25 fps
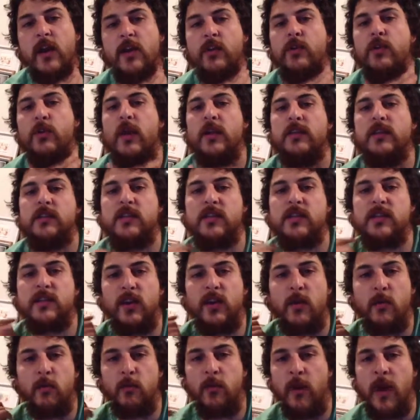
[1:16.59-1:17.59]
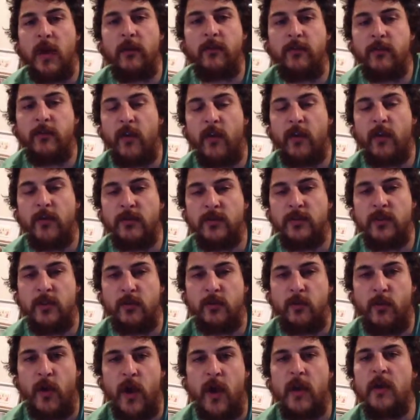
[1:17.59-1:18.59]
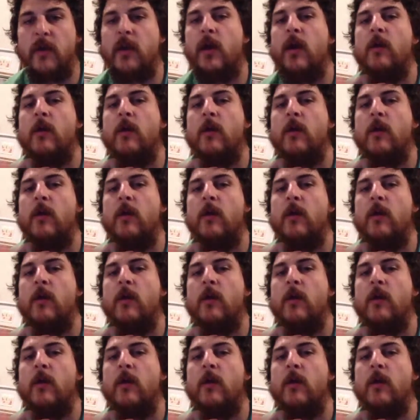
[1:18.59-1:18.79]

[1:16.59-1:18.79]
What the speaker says: you'll actually stop blood flow to the brain.